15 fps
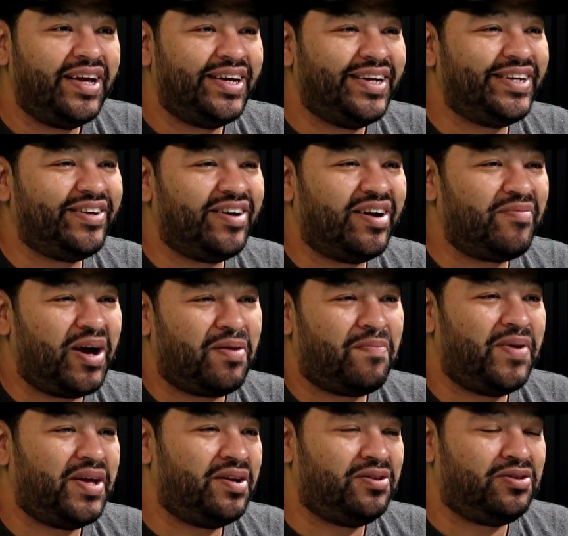I might have
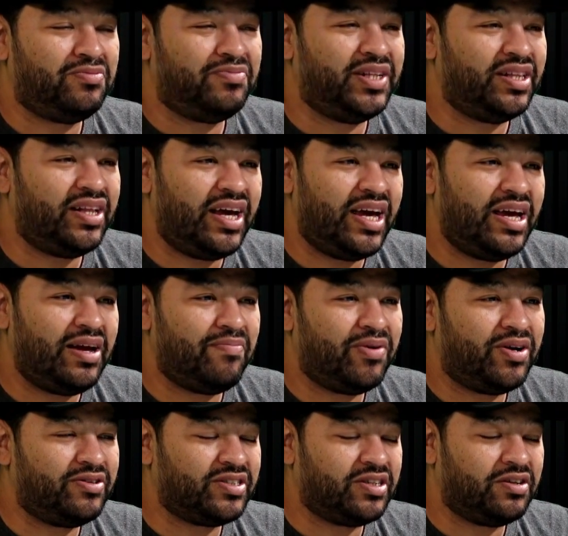been a little bit late, but I
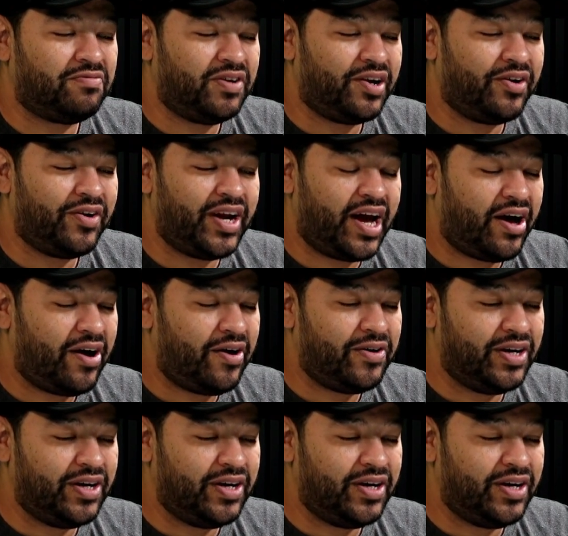was going to figure it out.